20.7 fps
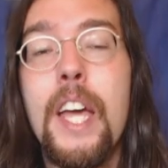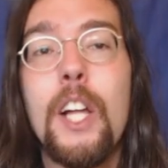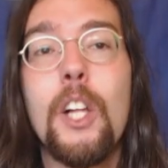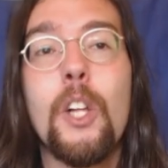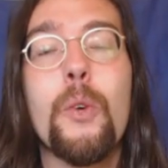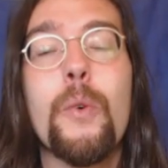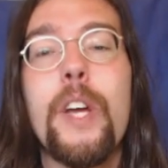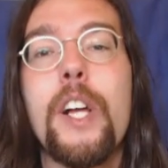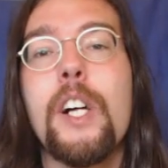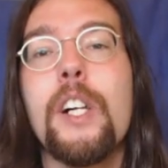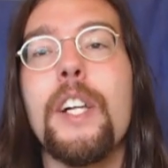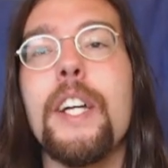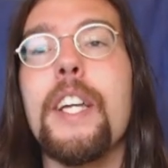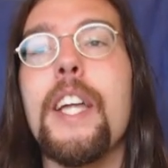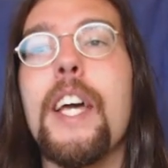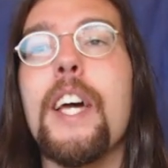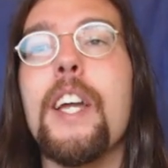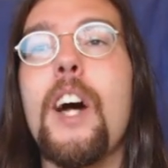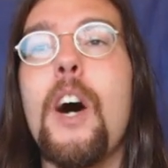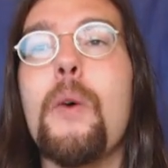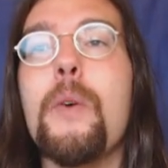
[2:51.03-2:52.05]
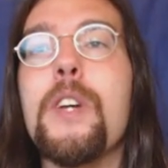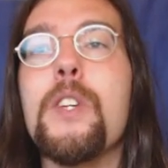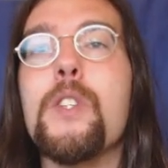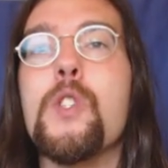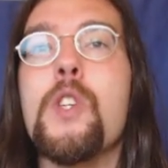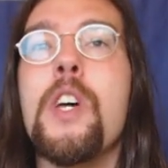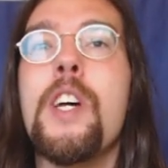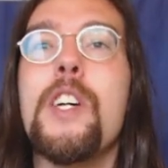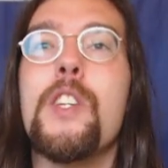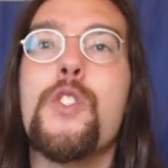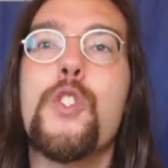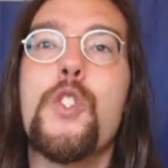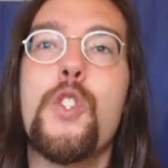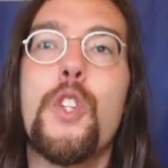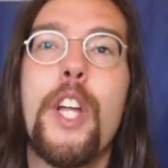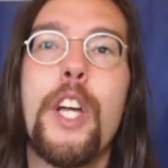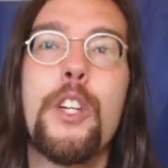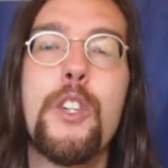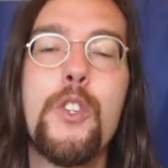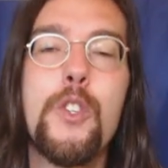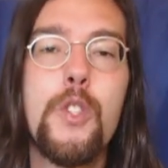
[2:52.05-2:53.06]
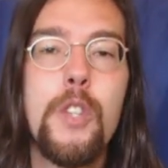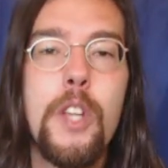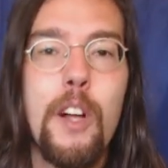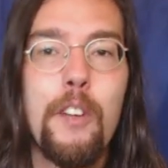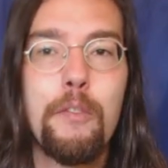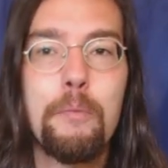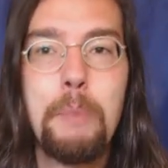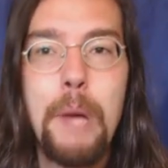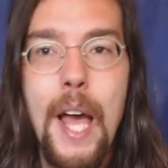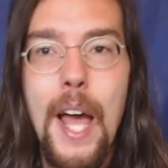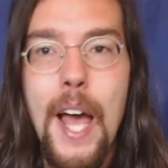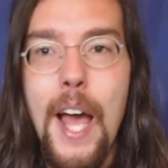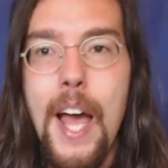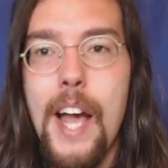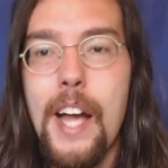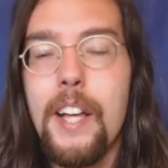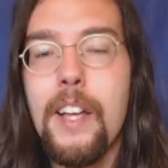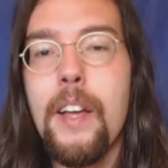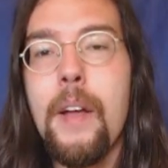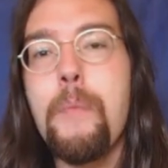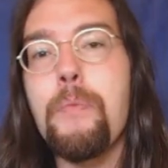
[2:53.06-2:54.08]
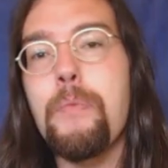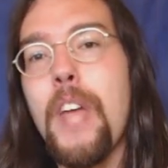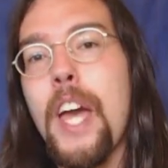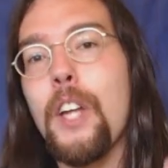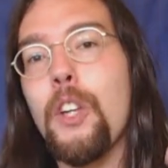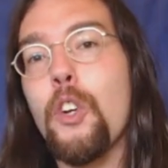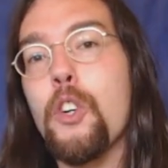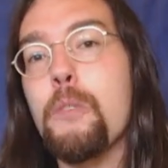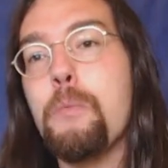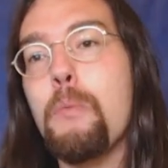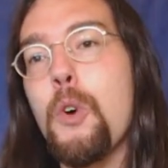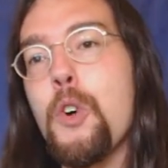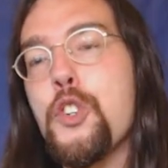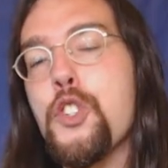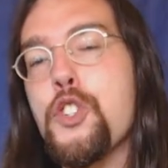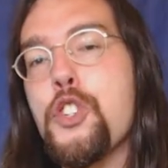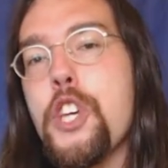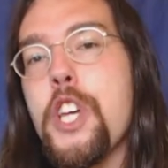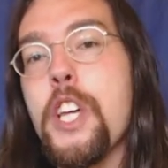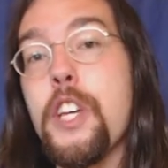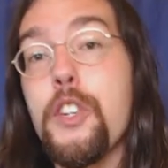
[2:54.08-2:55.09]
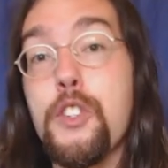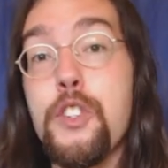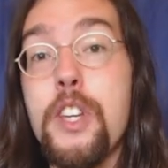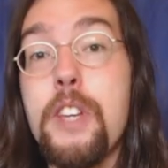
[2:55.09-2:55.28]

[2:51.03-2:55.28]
Hillary Clinton had always slicked herself back, and looked more chic.